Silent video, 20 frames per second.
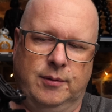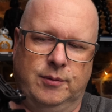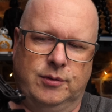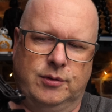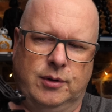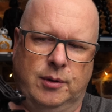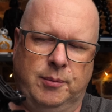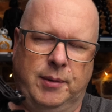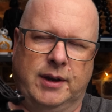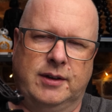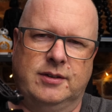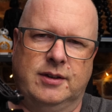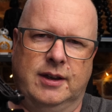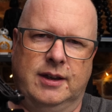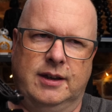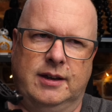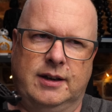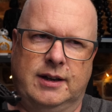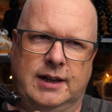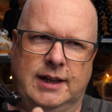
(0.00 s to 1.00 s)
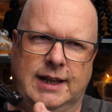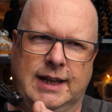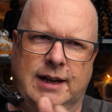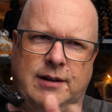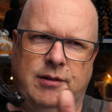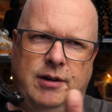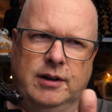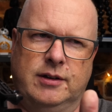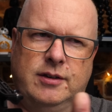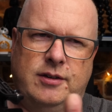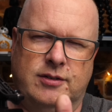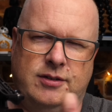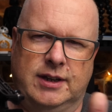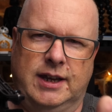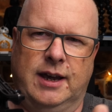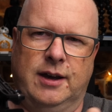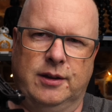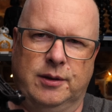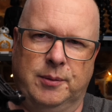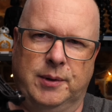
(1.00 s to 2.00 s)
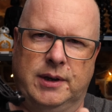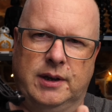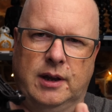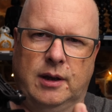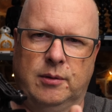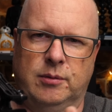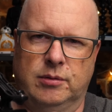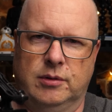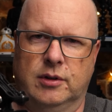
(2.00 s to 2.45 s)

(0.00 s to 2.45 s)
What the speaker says: So it makes it clearer to see out the window.